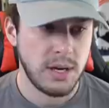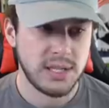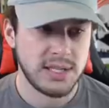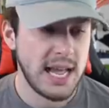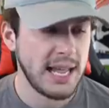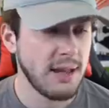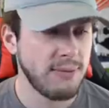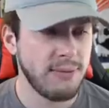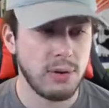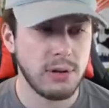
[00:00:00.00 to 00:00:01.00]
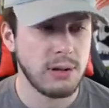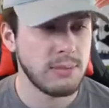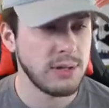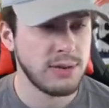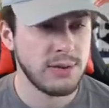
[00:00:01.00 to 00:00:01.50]
We just got to get
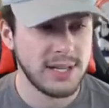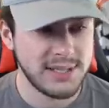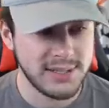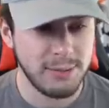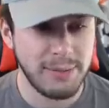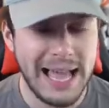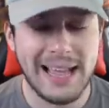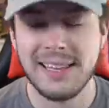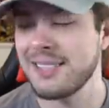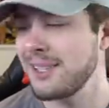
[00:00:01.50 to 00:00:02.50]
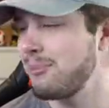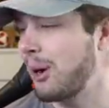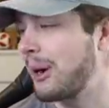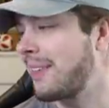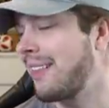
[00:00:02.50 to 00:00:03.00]
Fulham, Crystal Palace, and
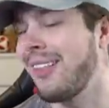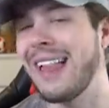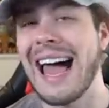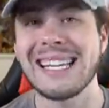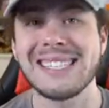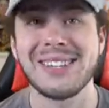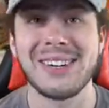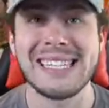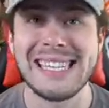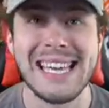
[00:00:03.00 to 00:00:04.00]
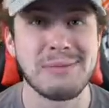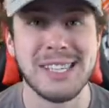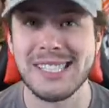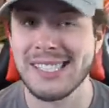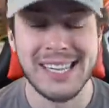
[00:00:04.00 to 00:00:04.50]
Burnley, the last three
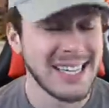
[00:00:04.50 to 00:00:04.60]
teams.